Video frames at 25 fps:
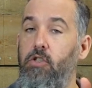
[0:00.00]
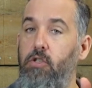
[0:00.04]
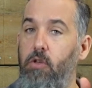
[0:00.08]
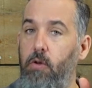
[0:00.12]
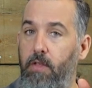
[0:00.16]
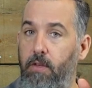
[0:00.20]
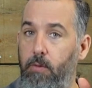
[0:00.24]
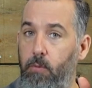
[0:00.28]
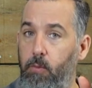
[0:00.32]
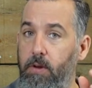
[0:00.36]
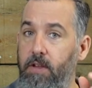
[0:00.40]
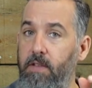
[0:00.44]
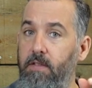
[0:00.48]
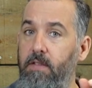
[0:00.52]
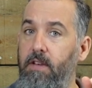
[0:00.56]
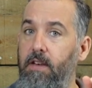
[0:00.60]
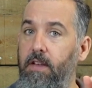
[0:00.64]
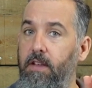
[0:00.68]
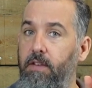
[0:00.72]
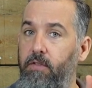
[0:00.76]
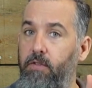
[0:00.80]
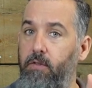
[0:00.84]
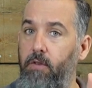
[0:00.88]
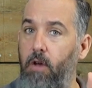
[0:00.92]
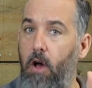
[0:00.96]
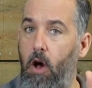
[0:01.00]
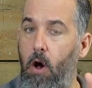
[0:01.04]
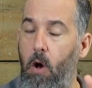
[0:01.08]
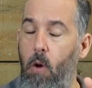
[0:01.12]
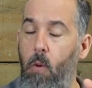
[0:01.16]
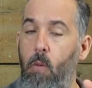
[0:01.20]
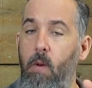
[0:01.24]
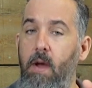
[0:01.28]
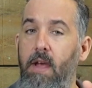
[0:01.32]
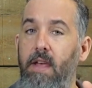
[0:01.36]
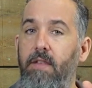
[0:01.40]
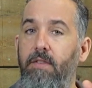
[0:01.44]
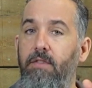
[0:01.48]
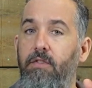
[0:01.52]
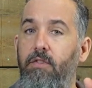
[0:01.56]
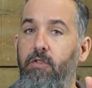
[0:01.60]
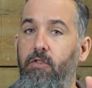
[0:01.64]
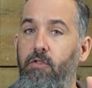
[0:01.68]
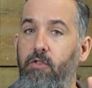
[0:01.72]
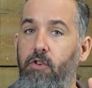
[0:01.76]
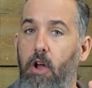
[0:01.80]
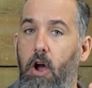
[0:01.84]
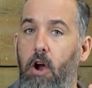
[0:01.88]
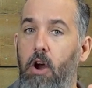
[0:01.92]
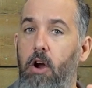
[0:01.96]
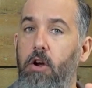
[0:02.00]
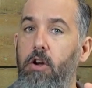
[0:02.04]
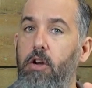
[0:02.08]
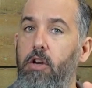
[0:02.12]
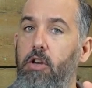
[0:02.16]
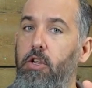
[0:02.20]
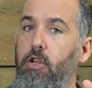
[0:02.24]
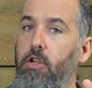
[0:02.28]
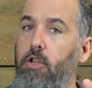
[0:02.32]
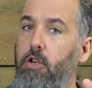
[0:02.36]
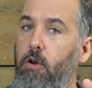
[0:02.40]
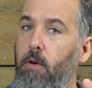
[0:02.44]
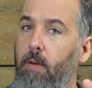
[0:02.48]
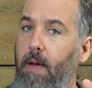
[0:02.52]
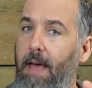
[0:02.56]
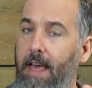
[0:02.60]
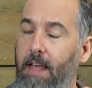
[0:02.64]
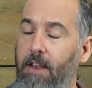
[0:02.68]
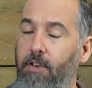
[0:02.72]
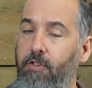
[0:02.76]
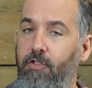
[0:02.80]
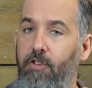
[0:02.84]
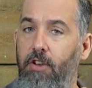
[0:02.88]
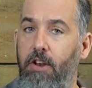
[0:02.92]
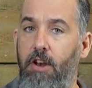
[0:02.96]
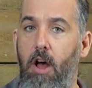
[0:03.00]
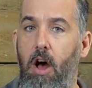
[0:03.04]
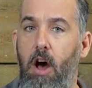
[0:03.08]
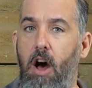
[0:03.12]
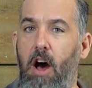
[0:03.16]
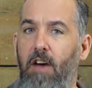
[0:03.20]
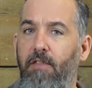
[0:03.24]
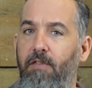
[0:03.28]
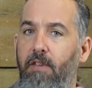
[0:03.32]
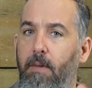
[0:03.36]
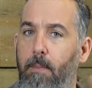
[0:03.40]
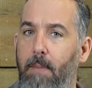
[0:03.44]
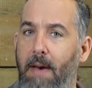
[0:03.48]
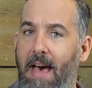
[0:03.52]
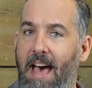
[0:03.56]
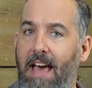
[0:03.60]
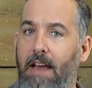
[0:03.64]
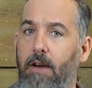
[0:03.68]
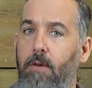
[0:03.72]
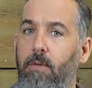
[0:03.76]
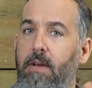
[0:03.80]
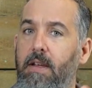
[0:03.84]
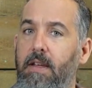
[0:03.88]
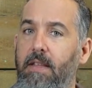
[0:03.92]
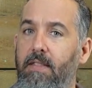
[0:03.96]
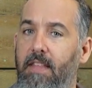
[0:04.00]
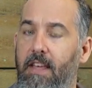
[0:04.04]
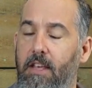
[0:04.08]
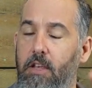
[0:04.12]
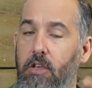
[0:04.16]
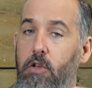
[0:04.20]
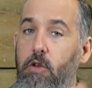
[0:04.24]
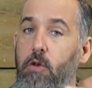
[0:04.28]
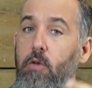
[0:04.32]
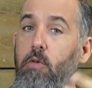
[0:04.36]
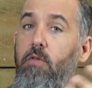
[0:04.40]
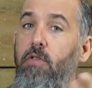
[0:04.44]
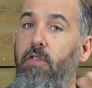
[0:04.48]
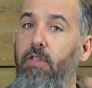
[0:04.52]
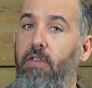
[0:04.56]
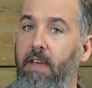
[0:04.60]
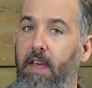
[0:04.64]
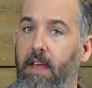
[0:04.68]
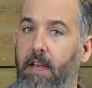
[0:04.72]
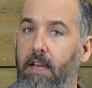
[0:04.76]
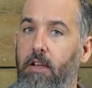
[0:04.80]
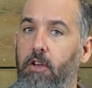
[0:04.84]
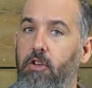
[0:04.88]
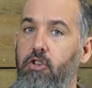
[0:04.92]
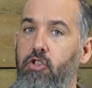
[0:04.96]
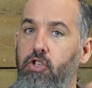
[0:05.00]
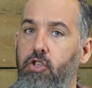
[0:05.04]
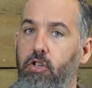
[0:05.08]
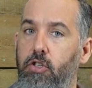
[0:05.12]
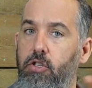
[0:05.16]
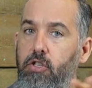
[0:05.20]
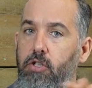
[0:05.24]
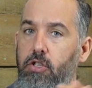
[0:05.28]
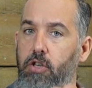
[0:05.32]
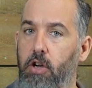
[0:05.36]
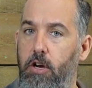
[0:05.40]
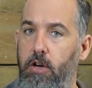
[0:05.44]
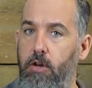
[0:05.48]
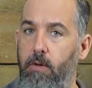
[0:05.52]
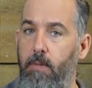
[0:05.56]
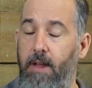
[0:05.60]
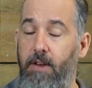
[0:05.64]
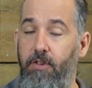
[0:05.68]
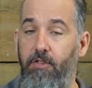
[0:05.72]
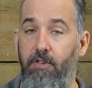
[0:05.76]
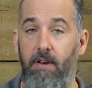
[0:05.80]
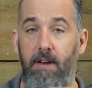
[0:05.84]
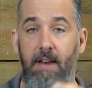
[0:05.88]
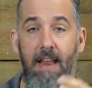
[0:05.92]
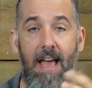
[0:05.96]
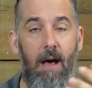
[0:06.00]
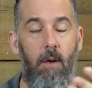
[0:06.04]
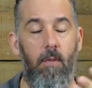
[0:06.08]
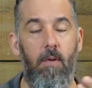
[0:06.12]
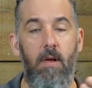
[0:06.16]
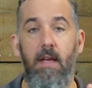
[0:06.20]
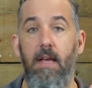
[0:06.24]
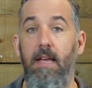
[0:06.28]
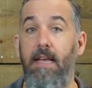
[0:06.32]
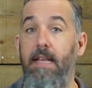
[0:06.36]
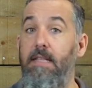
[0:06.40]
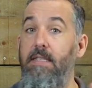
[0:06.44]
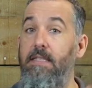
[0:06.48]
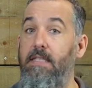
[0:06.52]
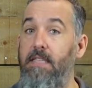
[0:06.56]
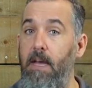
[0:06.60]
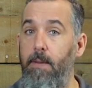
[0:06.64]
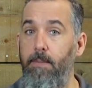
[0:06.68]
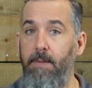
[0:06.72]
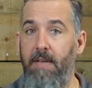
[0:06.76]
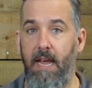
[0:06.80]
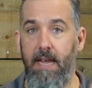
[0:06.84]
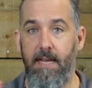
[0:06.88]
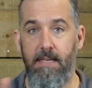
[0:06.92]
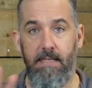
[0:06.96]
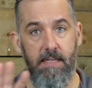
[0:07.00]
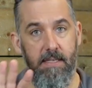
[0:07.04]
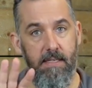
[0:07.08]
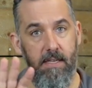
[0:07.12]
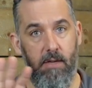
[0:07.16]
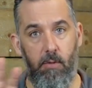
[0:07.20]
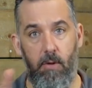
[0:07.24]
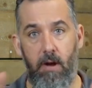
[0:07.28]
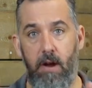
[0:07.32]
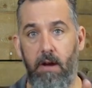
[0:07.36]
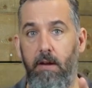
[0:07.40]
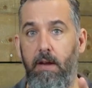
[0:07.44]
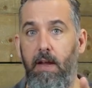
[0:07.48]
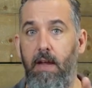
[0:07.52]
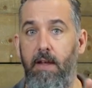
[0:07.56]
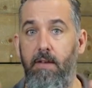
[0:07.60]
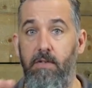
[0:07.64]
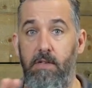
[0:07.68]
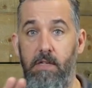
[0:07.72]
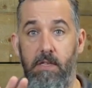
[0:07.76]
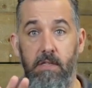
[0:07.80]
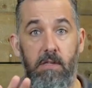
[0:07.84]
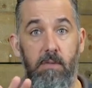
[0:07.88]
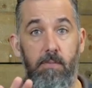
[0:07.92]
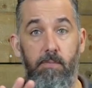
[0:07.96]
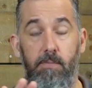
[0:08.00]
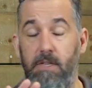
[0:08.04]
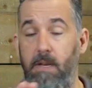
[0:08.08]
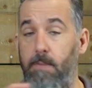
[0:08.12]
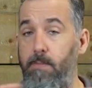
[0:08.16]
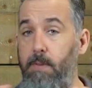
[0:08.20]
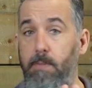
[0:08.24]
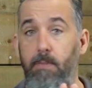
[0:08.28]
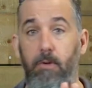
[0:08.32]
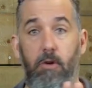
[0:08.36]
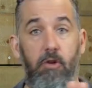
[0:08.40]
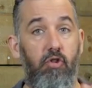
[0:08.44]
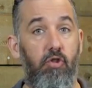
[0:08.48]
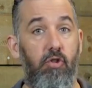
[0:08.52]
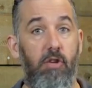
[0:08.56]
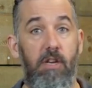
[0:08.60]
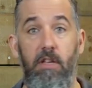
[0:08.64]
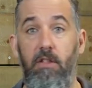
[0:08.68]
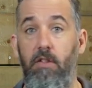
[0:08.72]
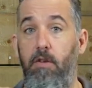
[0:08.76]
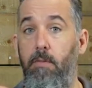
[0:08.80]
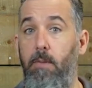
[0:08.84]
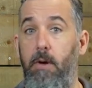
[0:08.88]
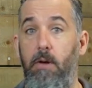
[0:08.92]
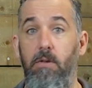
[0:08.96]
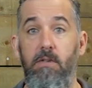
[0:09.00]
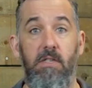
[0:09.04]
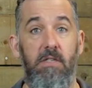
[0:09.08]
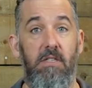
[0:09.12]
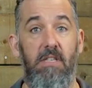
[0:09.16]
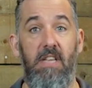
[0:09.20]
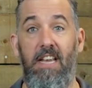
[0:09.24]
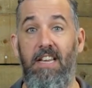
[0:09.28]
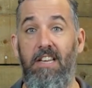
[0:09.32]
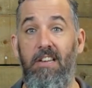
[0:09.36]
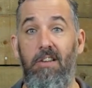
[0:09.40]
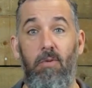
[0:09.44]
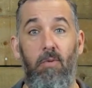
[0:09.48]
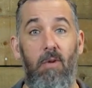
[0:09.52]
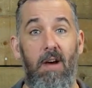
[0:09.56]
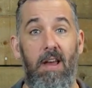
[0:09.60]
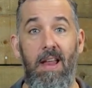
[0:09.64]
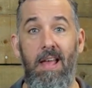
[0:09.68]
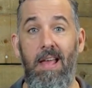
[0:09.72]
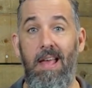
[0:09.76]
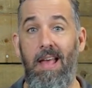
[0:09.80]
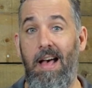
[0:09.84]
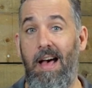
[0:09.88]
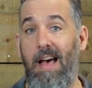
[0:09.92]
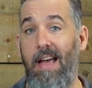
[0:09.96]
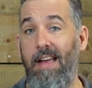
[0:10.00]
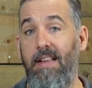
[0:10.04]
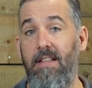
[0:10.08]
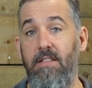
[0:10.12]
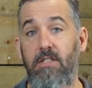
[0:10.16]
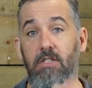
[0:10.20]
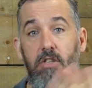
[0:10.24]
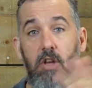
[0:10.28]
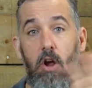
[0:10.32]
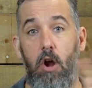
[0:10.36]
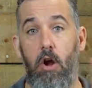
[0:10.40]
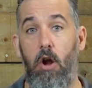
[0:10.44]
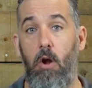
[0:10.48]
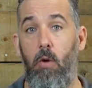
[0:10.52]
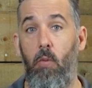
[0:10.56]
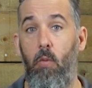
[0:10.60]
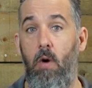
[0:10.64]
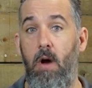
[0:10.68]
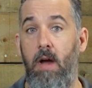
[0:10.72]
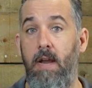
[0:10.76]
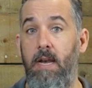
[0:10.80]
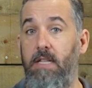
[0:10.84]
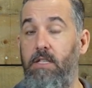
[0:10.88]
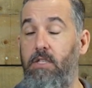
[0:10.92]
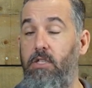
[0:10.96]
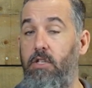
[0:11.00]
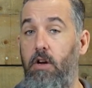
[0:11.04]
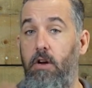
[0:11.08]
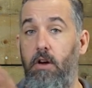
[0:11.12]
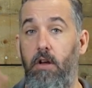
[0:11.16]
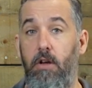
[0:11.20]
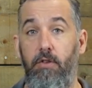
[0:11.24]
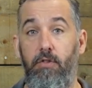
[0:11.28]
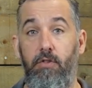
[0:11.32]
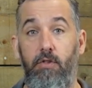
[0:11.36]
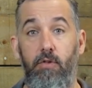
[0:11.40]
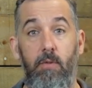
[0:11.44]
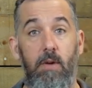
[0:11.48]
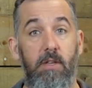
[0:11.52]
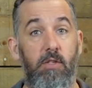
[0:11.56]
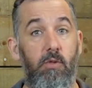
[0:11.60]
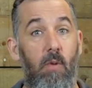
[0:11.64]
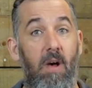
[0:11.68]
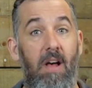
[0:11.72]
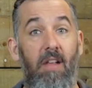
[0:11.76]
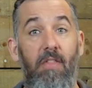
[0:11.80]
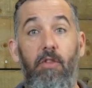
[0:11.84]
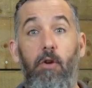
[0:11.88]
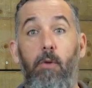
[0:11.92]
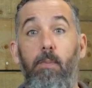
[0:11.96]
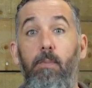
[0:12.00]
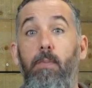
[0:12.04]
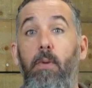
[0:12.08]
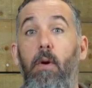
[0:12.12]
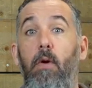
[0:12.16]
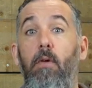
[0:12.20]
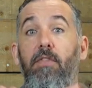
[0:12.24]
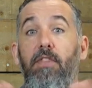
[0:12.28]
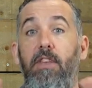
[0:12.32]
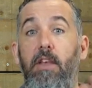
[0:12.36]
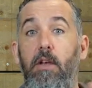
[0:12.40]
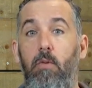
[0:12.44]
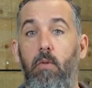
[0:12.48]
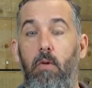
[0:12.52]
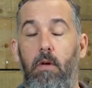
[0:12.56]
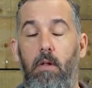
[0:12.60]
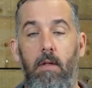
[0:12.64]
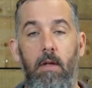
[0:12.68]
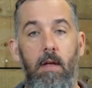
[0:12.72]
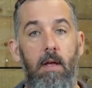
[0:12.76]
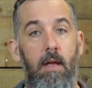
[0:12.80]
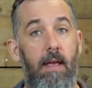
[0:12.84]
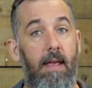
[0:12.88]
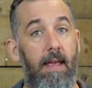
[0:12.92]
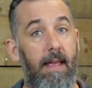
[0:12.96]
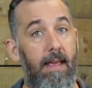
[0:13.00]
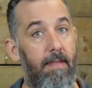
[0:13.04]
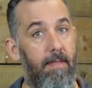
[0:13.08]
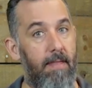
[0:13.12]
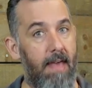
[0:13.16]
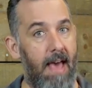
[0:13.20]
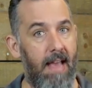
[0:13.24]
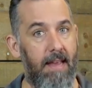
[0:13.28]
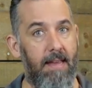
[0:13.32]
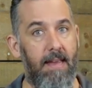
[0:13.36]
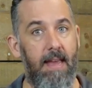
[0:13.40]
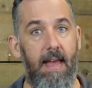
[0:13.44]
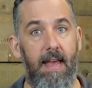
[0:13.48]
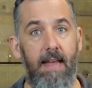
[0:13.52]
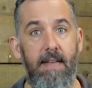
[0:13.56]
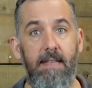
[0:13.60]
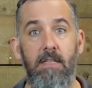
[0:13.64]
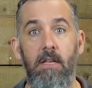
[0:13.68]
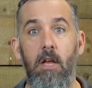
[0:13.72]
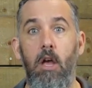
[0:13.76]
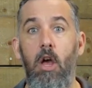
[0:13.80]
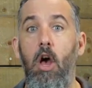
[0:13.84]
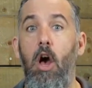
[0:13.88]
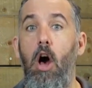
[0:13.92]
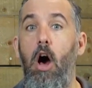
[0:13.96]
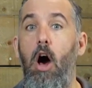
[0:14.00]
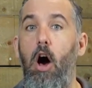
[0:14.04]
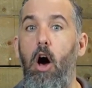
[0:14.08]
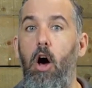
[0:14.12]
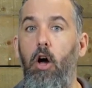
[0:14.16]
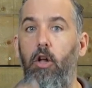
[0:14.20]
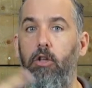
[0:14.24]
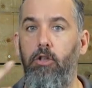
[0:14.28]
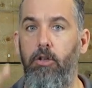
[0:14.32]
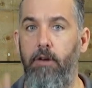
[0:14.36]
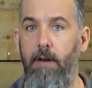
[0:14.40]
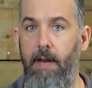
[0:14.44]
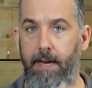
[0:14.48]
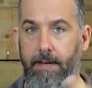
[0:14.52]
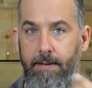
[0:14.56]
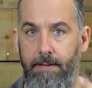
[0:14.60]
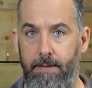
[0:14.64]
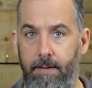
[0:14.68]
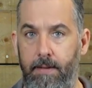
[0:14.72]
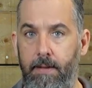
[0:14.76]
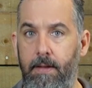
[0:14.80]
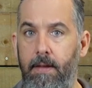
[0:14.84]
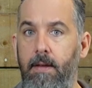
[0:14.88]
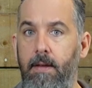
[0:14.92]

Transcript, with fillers: So the reason is always start your engine off a battery that you think should start your engine. Now, in some cases, in rare cases, some people are treating their boats and saying, you know what, I can start on one and start on two as well. They're both equal. In that case, alternate.